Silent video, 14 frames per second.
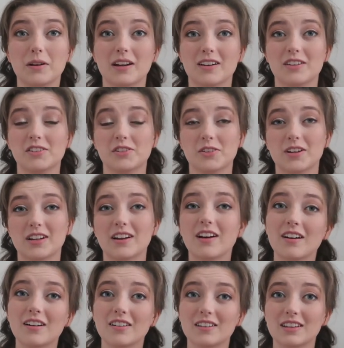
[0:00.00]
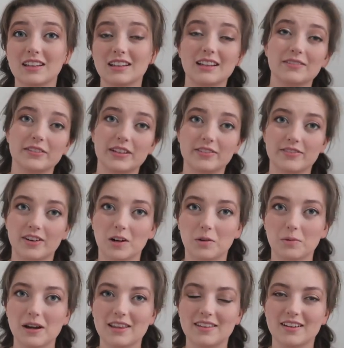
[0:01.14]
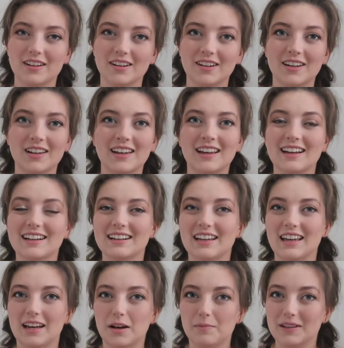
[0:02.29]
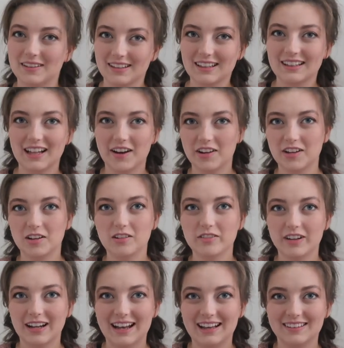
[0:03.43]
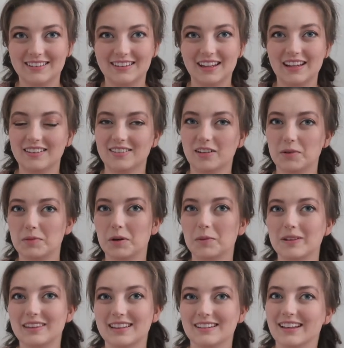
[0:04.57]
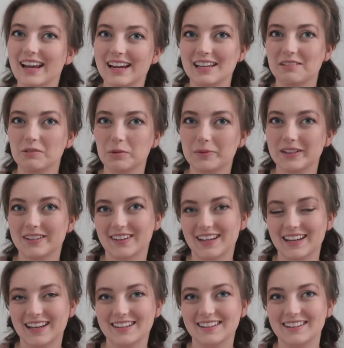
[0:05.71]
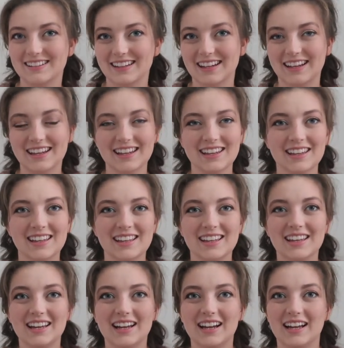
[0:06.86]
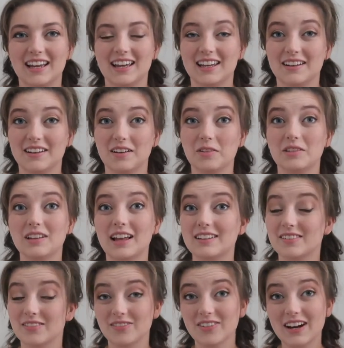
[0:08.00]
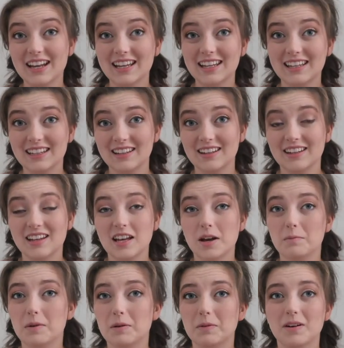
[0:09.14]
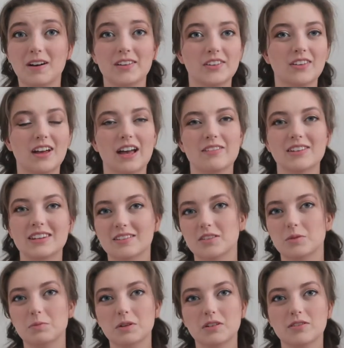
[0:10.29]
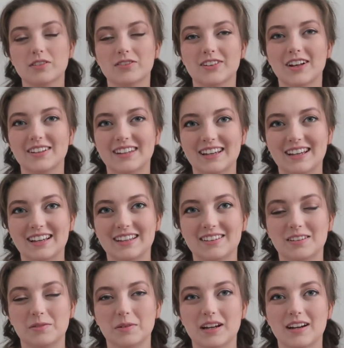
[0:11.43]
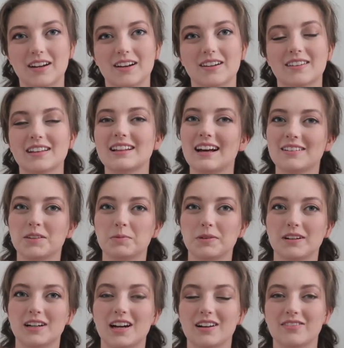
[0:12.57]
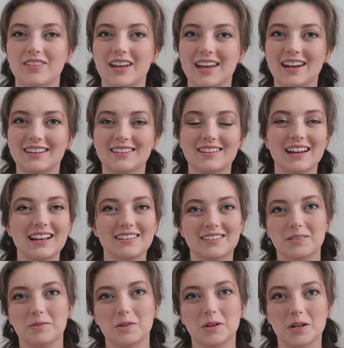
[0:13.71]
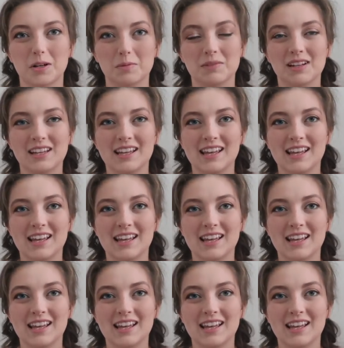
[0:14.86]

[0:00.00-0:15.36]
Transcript: we are enjoying all the lovely fall weather. It's a cloudy overcast day, so I'm hoping the lighting will be okay today, and lots of rain, but we're also having those beautiful fall days where the clouds burn off and it's nice and warm